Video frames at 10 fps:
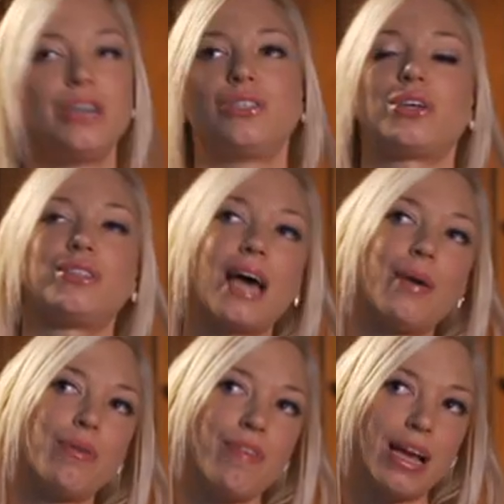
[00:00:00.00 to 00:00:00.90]
So say
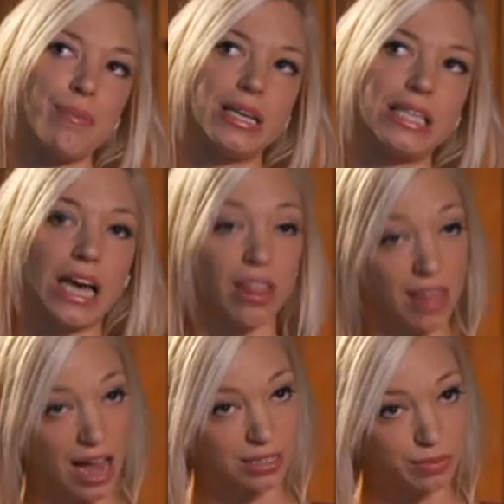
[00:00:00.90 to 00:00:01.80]
we're recommending
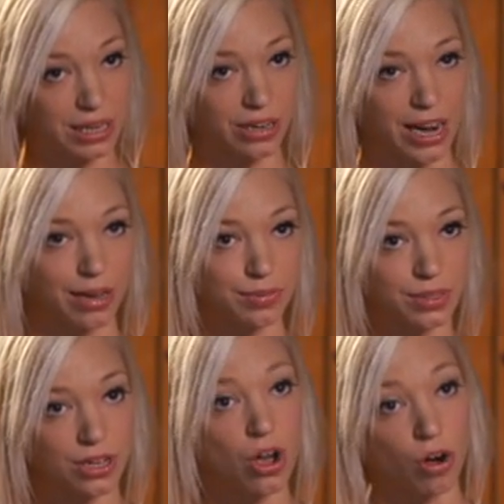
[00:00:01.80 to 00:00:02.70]
1,000
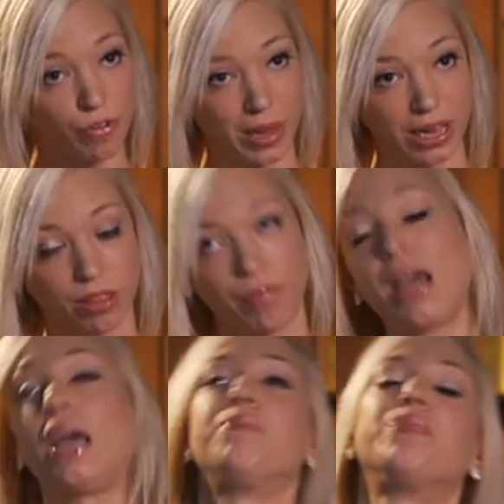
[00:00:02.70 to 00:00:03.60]
milligrams of omega-3,